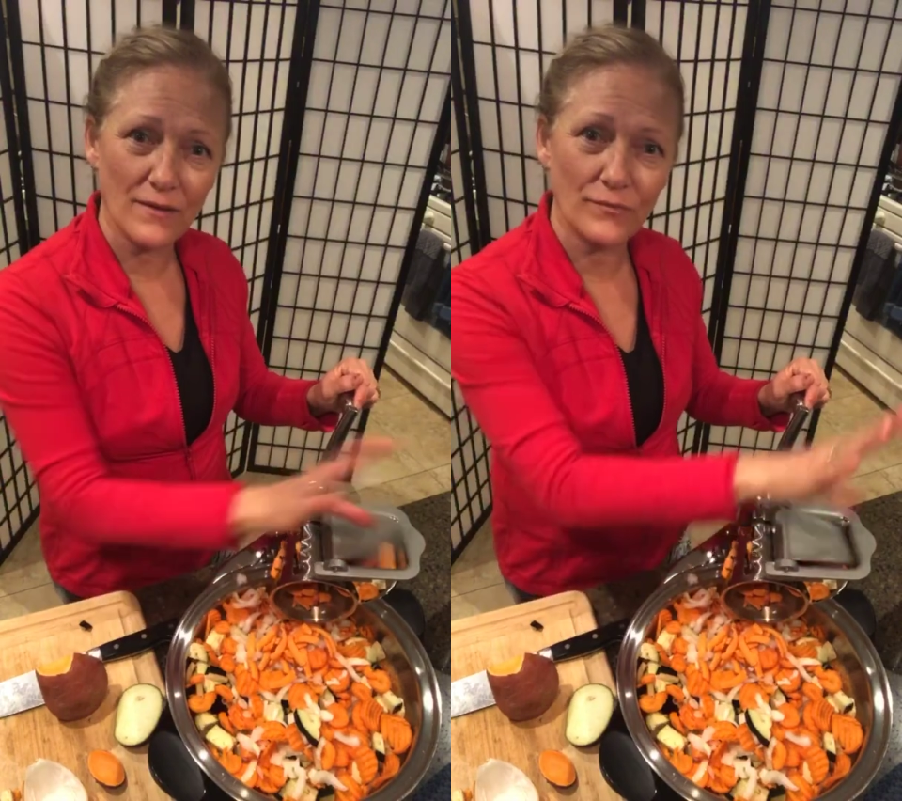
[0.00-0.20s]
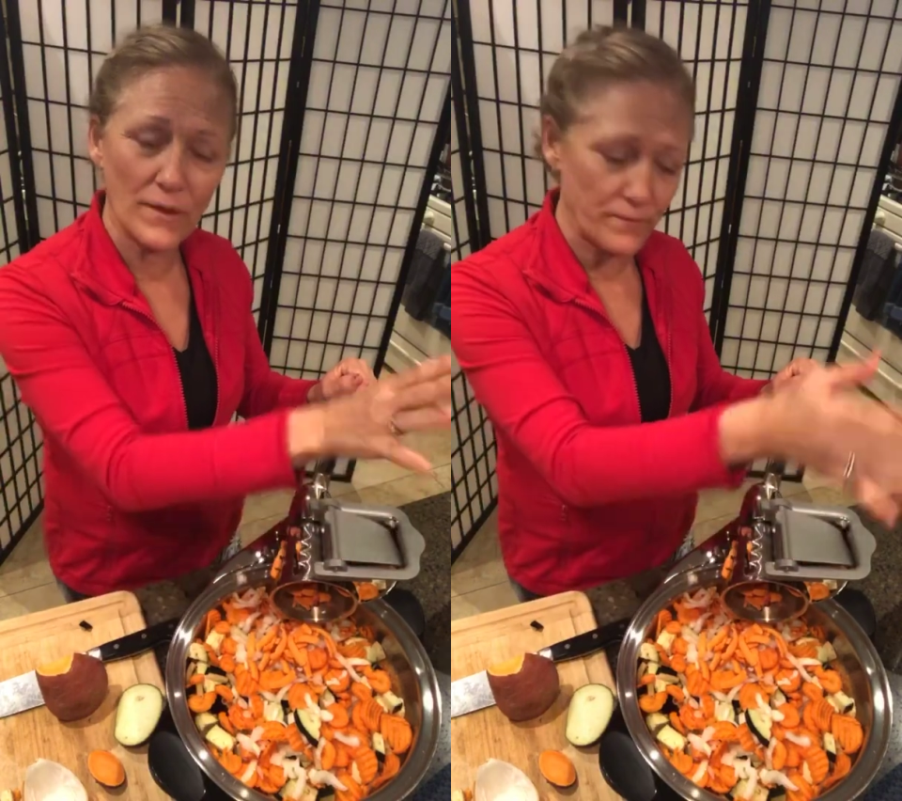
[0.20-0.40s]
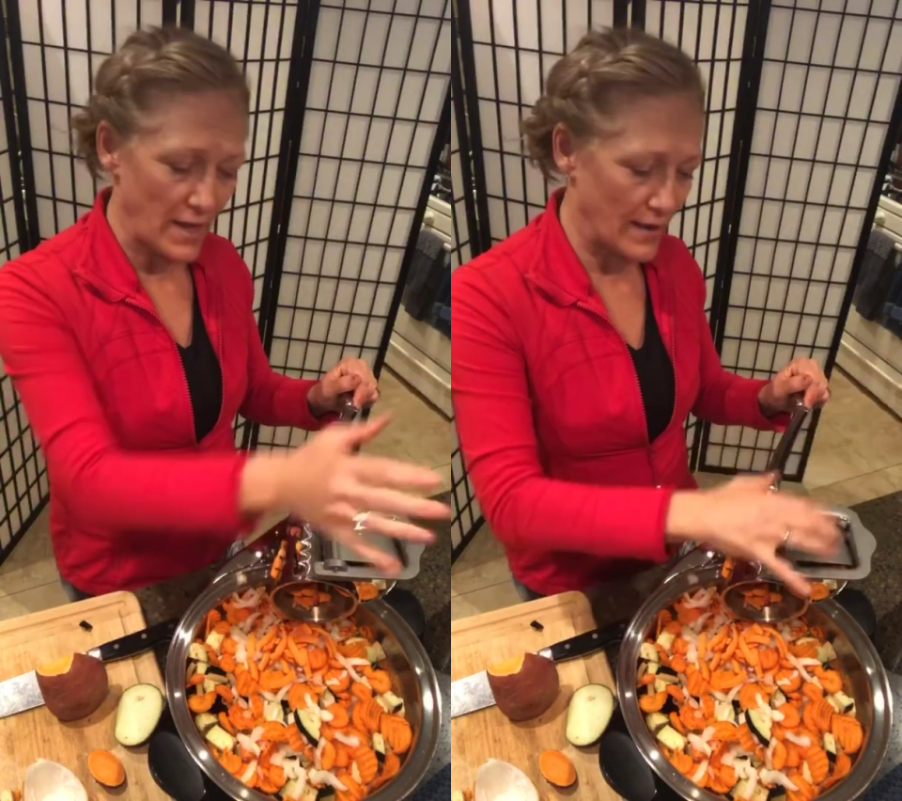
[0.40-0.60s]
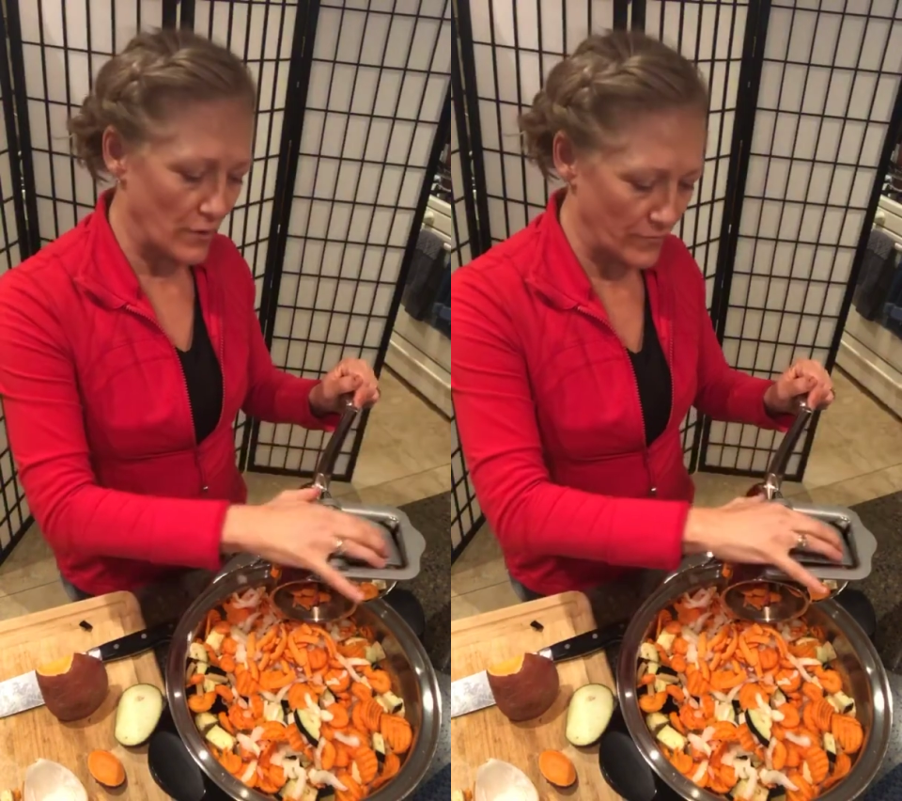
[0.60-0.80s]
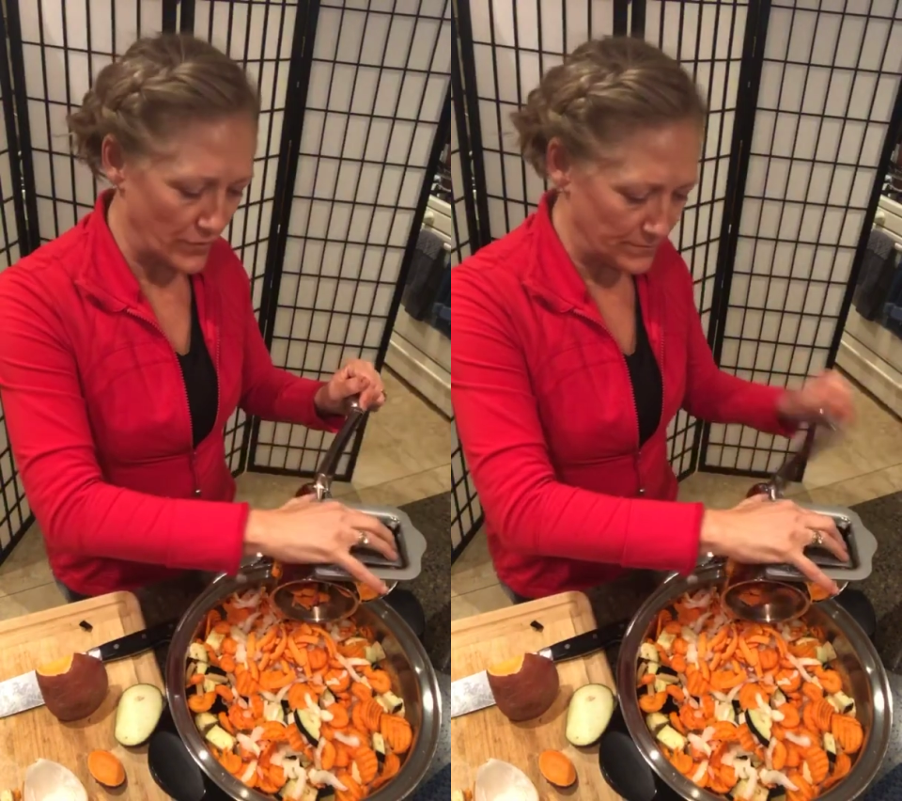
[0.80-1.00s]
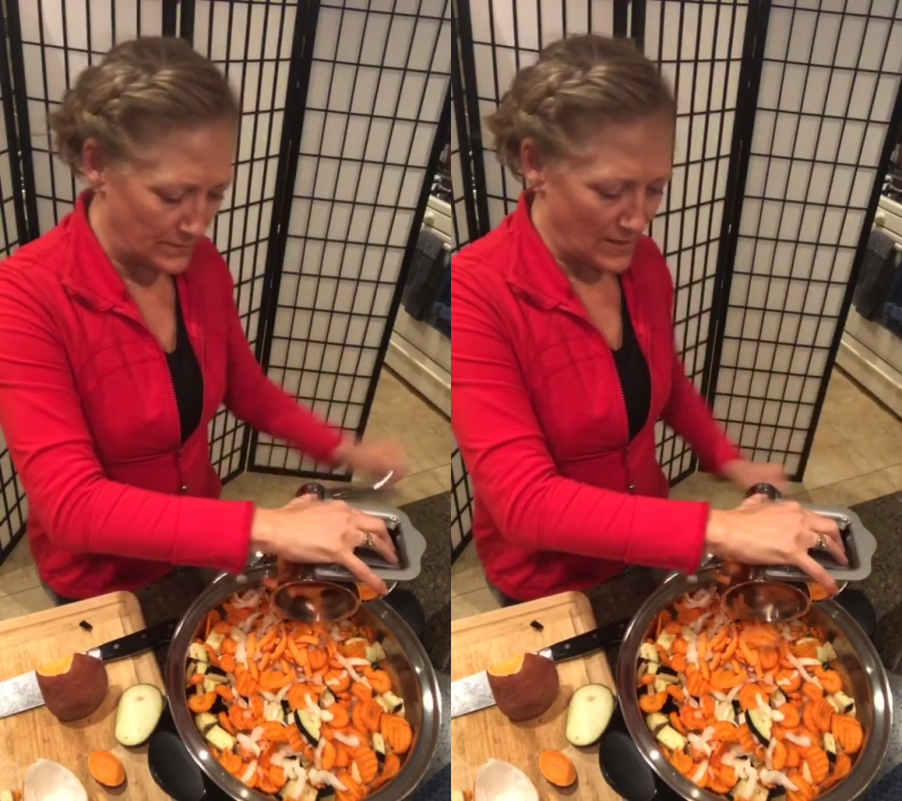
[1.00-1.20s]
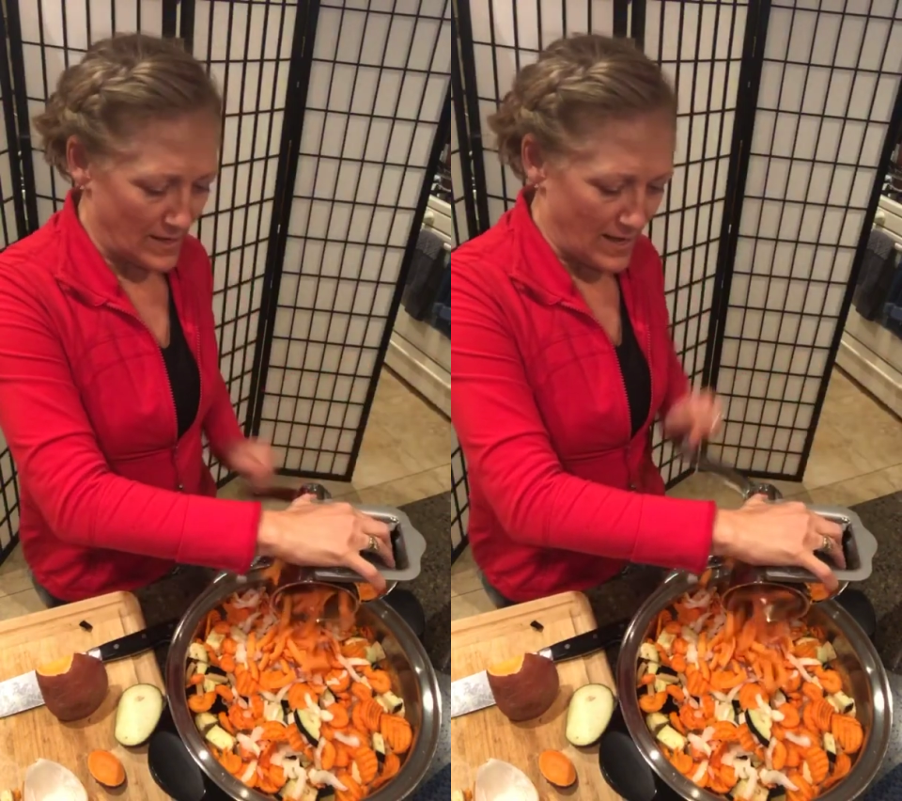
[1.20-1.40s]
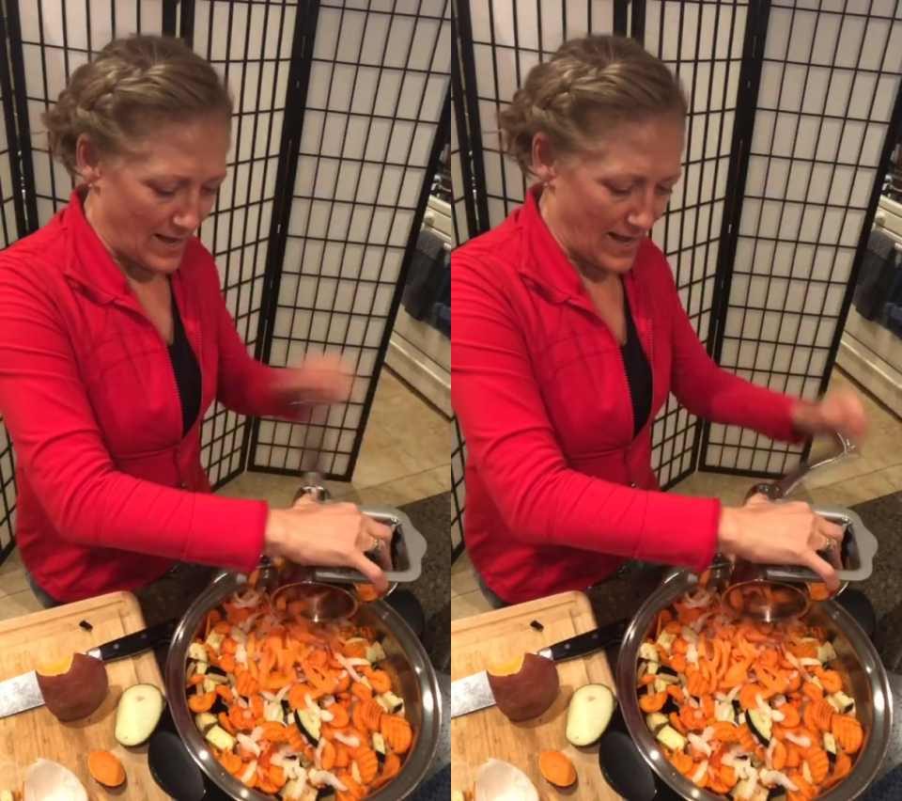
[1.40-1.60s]
flip that over, and
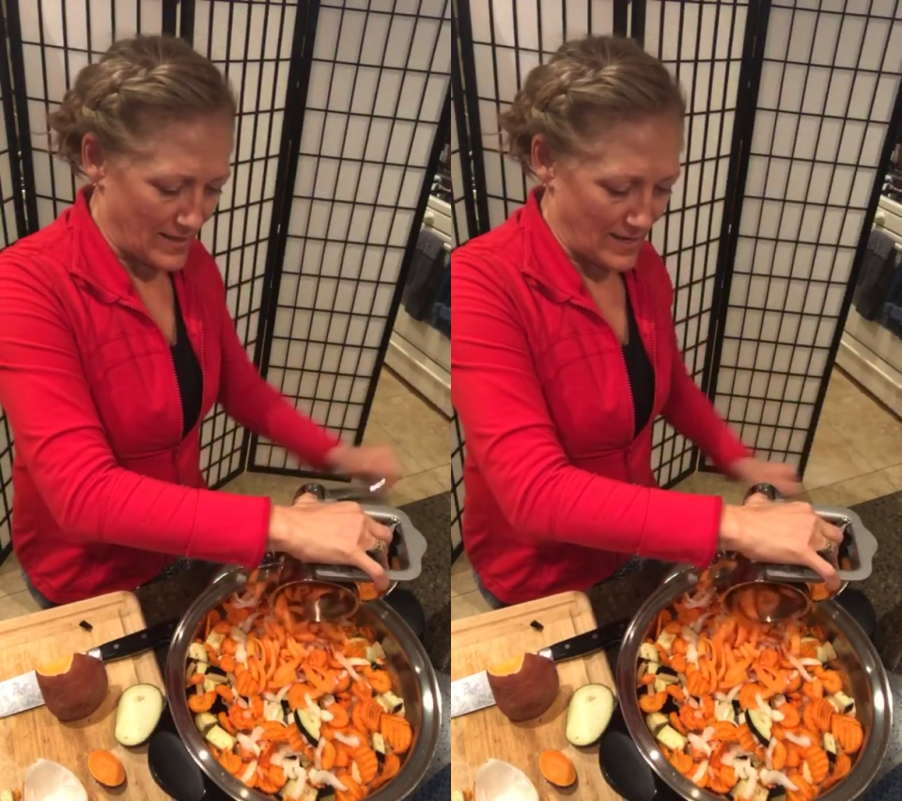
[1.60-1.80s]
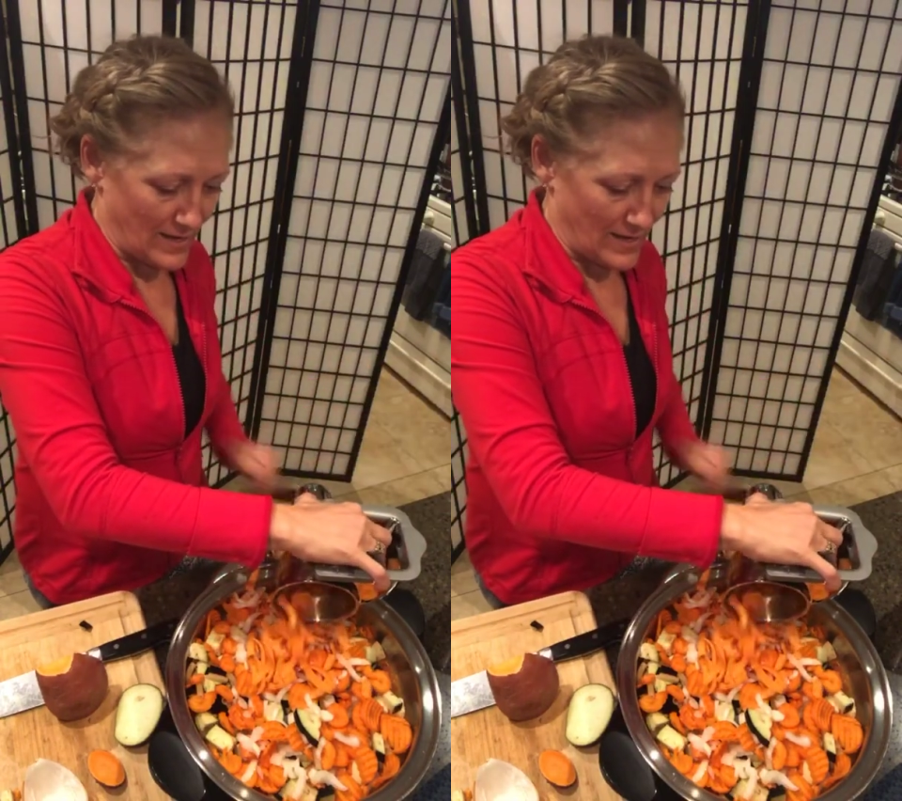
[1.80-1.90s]
then